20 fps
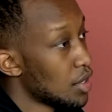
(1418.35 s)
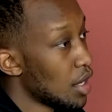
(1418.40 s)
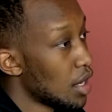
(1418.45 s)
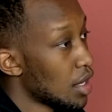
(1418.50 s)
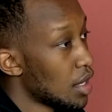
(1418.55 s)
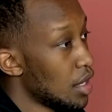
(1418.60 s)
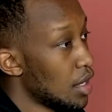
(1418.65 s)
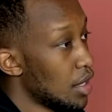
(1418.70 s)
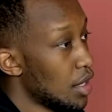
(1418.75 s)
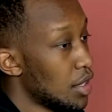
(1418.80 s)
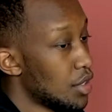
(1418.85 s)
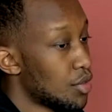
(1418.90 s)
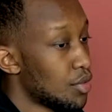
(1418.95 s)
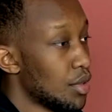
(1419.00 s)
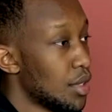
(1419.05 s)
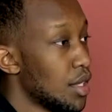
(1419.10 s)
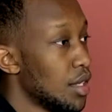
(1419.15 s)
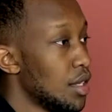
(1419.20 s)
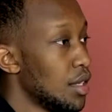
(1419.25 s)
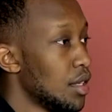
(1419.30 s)
And it's not clear.
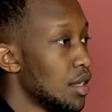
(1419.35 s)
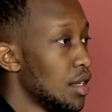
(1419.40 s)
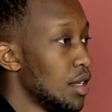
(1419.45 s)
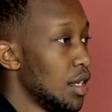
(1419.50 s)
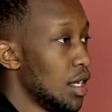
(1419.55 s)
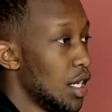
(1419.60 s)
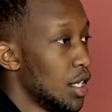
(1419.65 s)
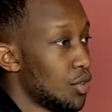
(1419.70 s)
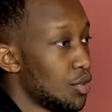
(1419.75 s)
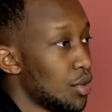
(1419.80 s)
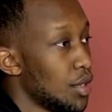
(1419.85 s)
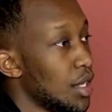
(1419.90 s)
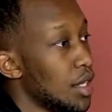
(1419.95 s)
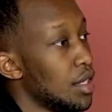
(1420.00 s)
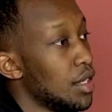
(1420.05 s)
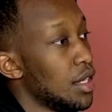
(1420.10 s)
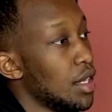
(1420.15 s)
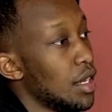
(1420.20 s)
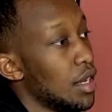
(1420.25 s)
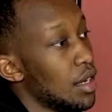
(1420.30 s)
It's really
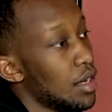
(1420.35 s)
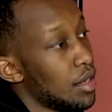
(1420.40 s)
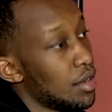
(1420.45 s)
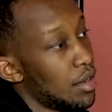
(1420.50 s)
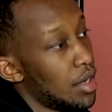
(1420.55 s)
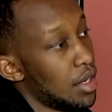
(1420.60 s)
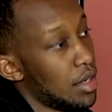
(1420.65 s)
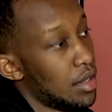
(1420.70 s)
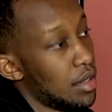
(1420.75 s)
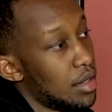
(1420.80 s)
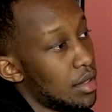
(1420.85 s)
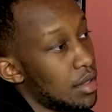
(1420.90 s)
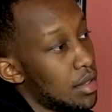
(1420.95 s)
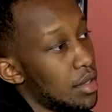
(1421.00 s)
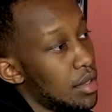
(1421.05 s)
in the air, right?